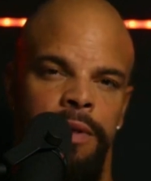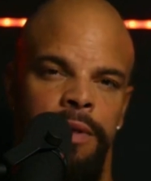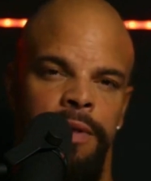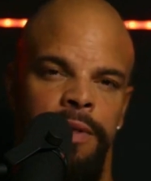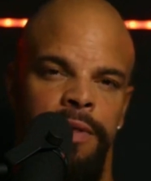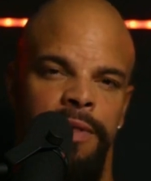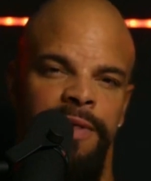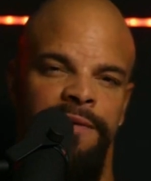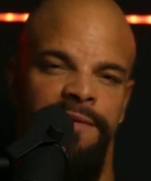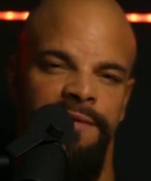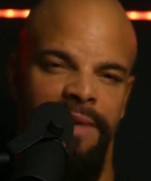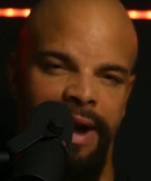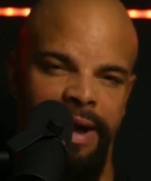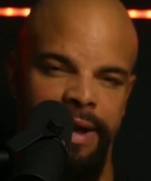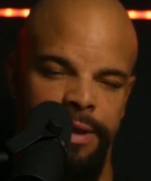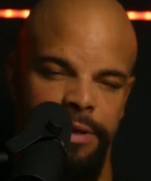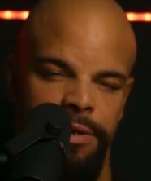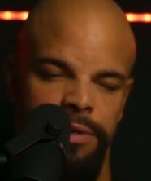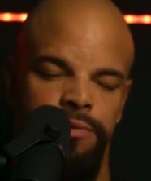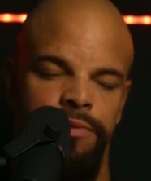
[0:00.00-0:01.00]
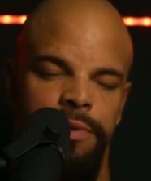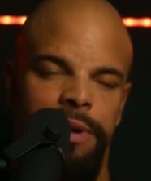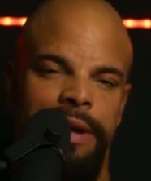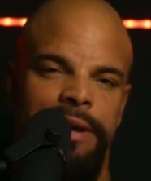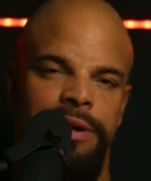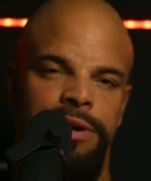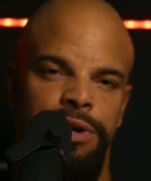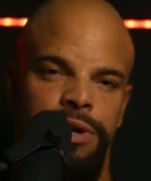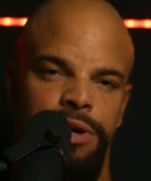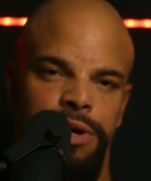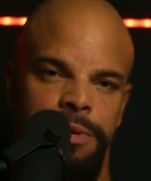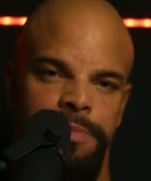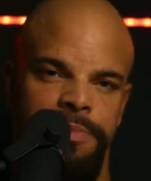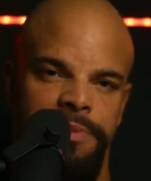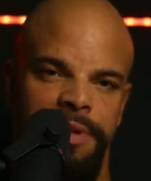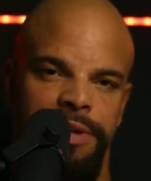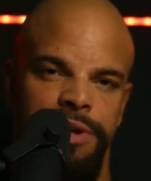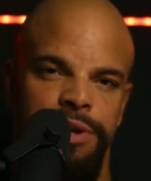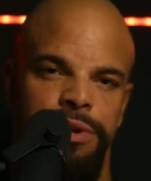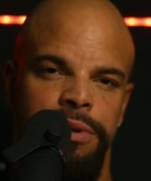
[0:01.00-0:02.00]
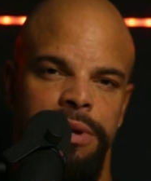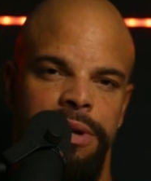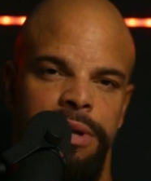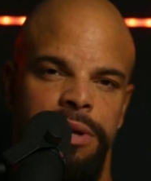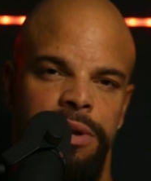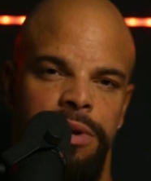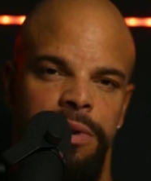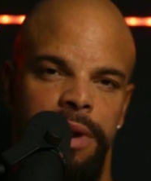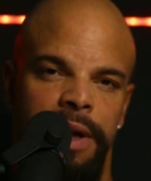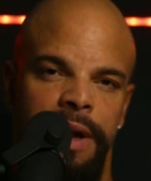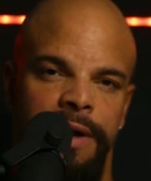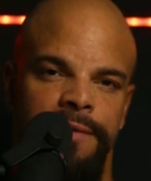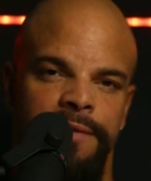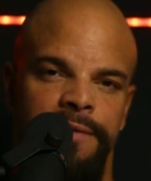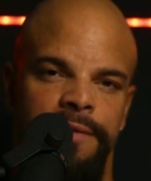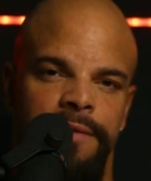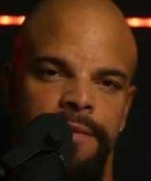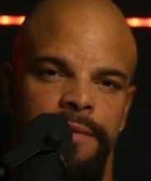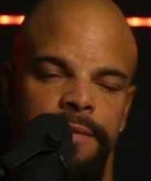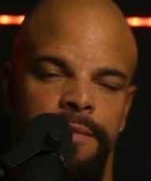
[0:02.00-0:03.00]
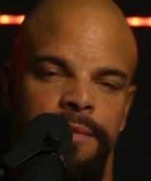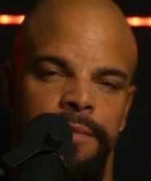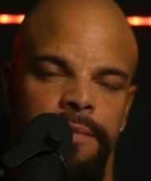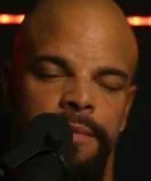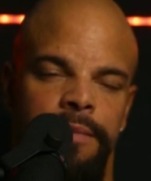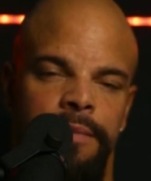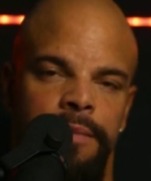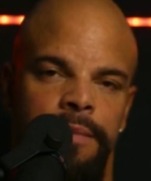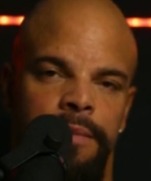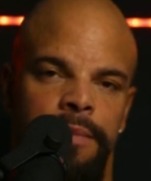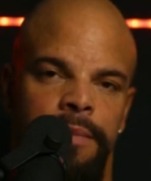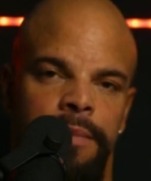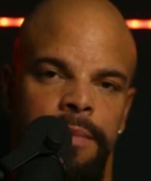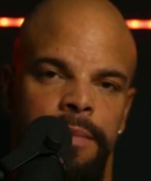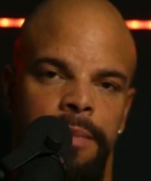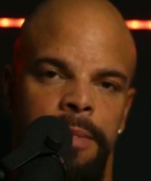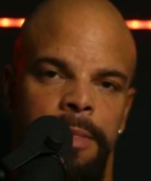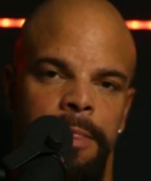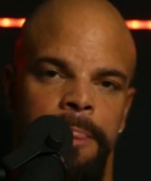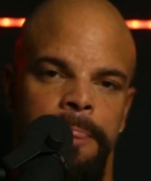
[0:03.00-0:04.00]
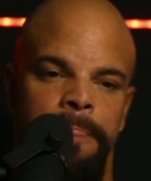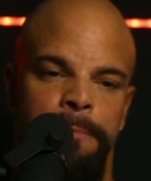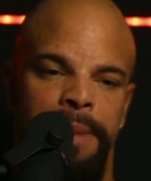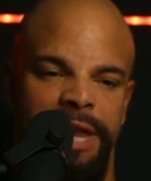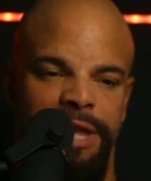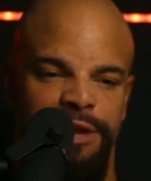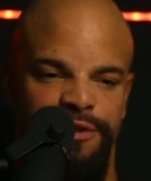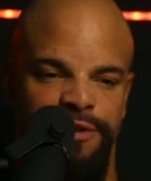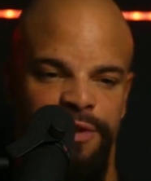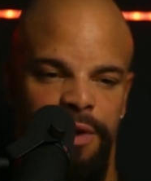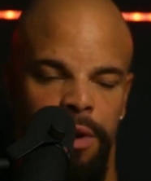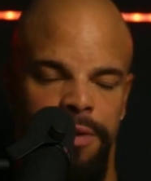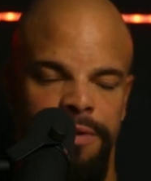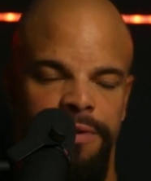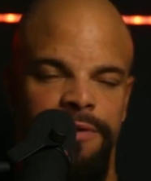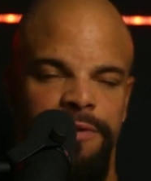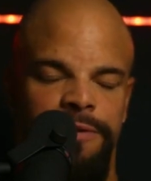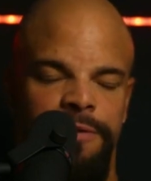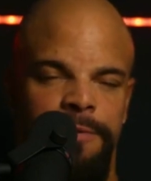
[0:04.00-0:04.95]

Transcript: the vital relationships that you need in your life. But it starts